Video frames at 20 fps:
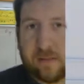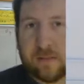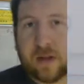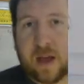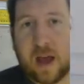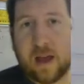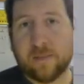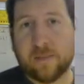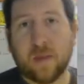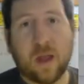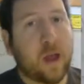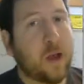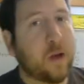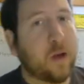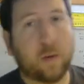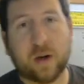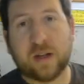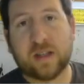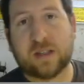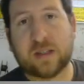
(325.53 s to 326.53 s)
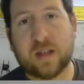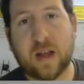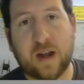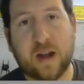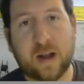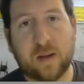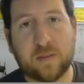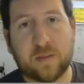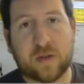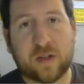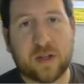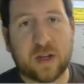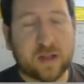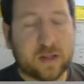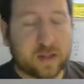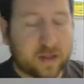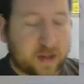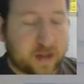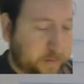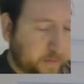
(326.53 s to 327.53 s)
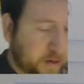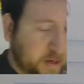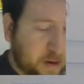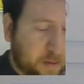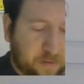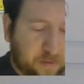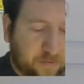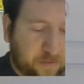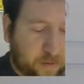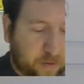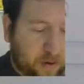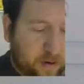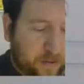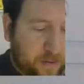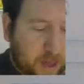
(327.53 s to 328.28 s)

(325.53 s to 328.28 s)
Okay, we're going to set it up just like we did before.